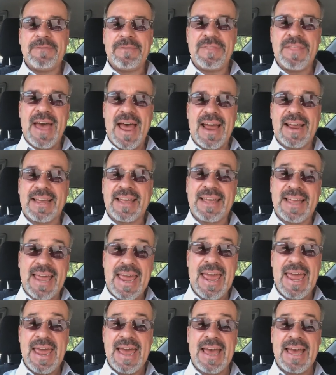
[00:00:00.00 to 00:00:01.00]
that
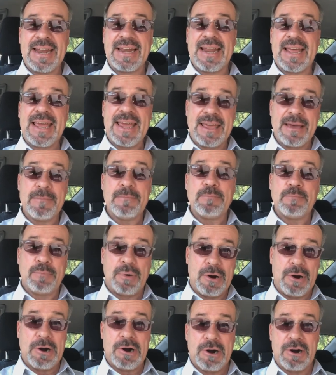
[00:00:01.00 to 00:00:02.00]
can
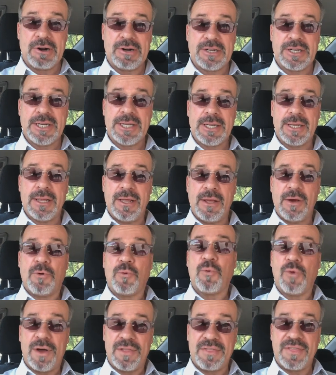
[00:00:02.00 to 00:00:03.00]
impart
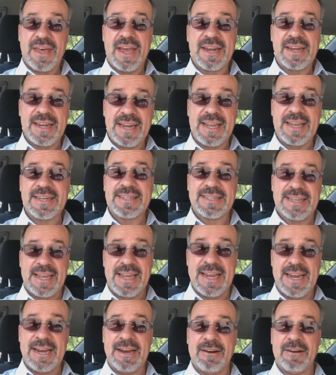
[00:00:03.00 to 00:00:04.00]
what they need to
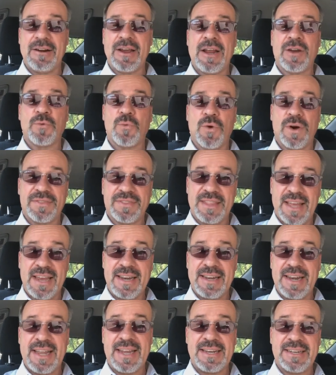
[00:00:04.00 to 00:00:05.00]
hear and what they
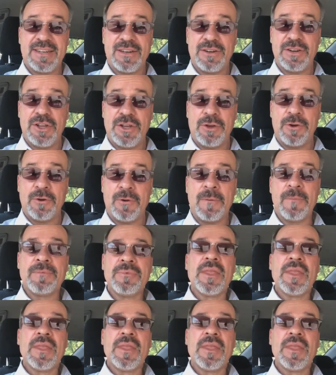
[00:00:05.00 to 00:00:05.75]
need to do.